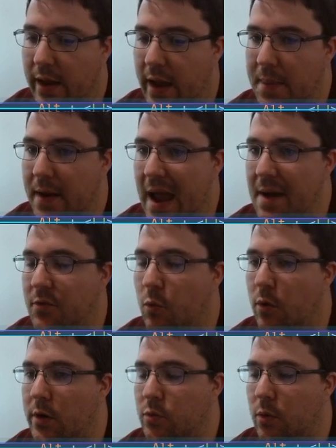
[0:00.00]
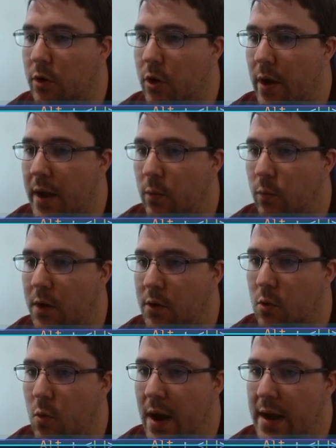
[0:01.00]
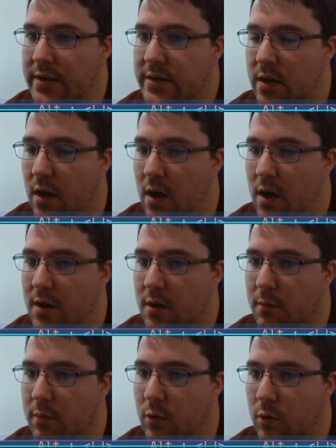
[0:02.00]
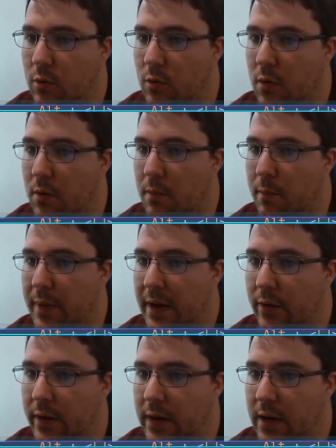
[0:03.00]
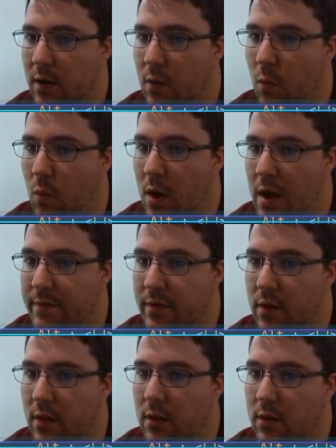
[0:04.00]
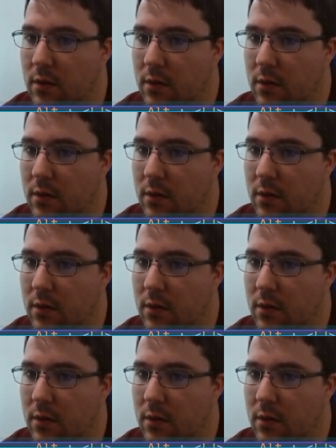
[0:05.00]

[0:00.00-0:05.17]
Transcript: And then afterwards, we're going to go ahead and run quest on Blueberry Waffle.